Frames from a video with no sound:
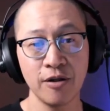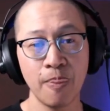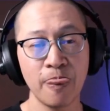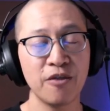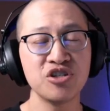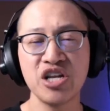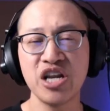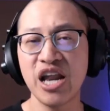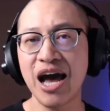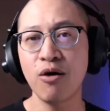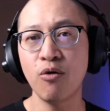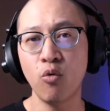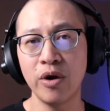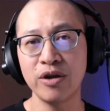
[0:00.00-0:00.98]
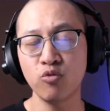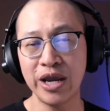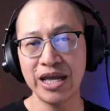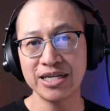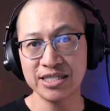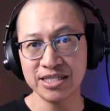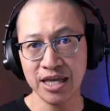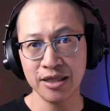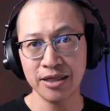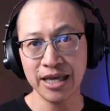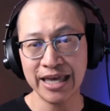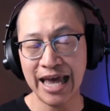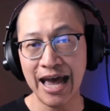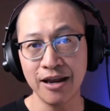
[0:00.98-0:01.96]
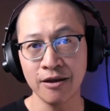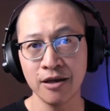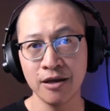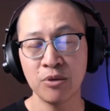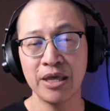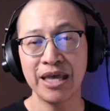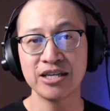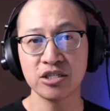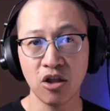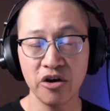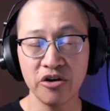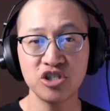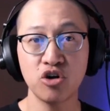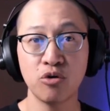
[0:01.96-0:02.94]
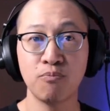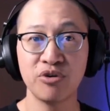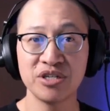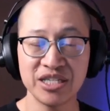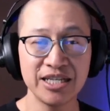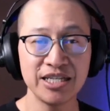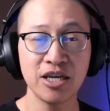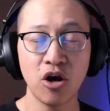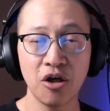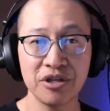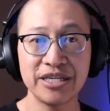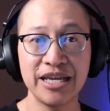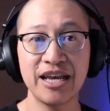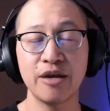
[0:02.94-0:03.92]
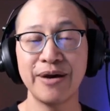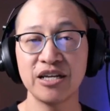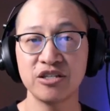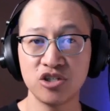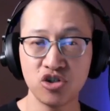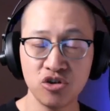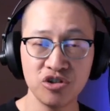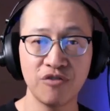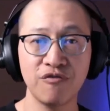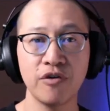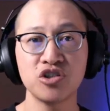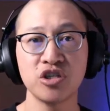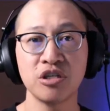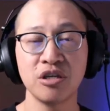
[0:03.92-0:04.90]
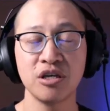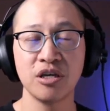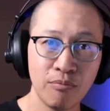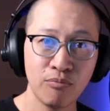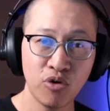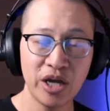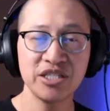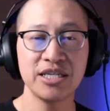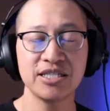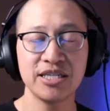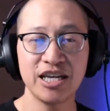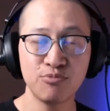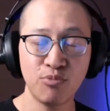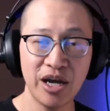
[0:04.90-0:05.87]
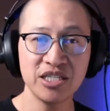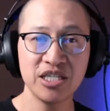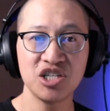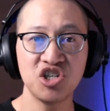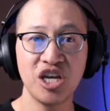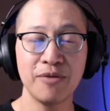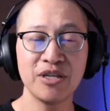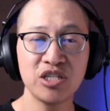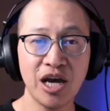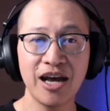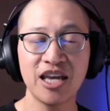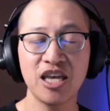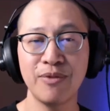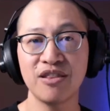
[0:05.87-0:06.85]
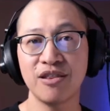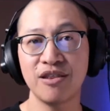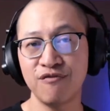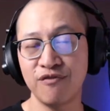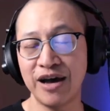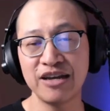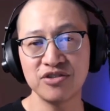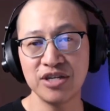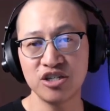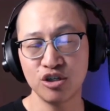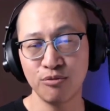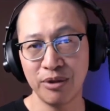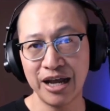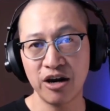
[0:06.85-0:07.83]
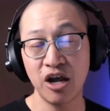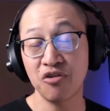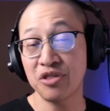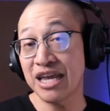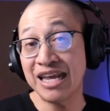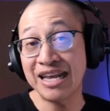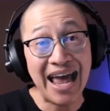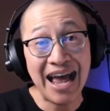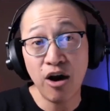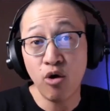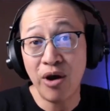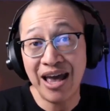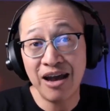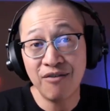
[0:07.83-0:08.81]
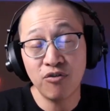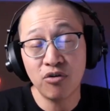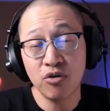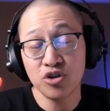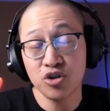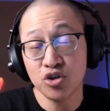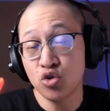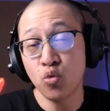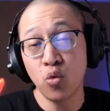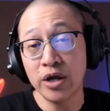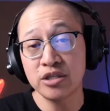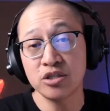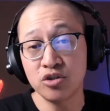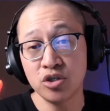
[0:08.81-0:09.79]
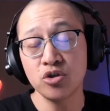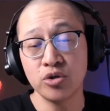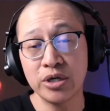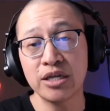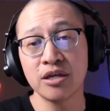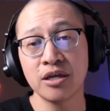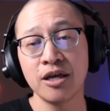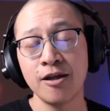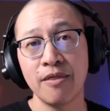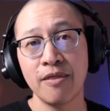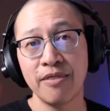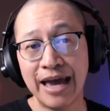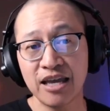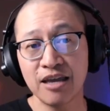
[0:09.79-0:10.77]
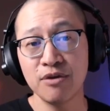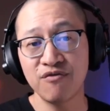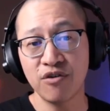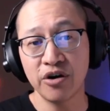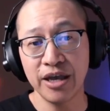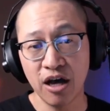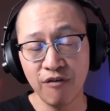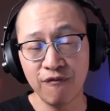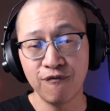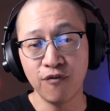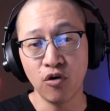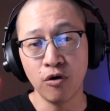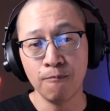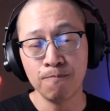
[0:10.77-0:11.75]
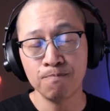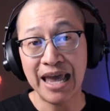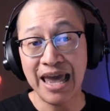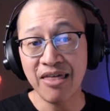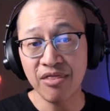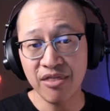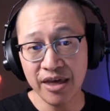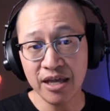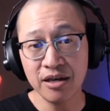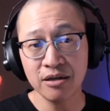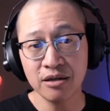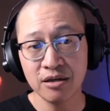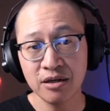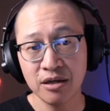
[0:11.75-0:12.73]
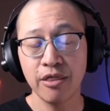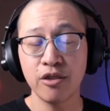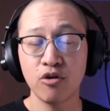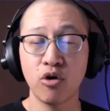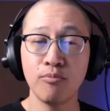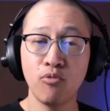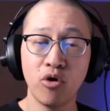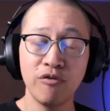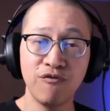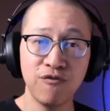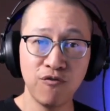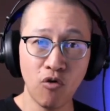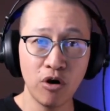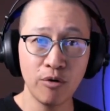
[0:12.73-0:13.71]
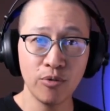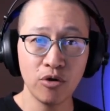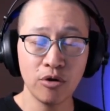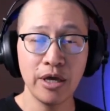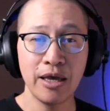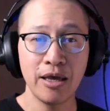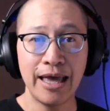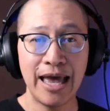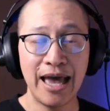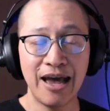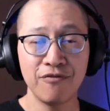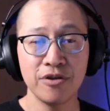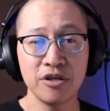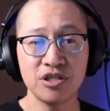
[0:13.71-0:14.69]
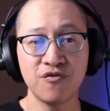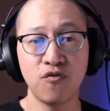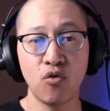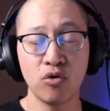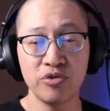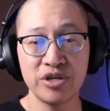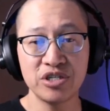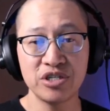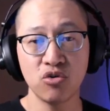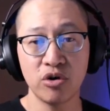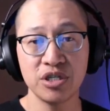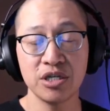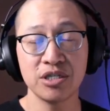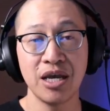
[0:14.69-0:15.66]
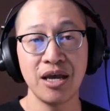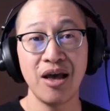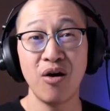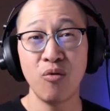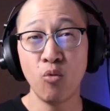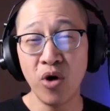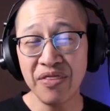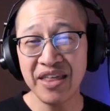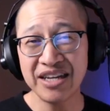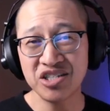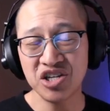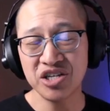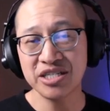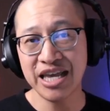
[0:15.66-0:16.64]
There's not one way to skin the cat. As long as you're presenting all the data about detrusor function, prostate size, prostate shape, and talking about the 5 stages of bladder health and however you want to do it, that could be very helpful. And then there are more formal avenues for resources. One that just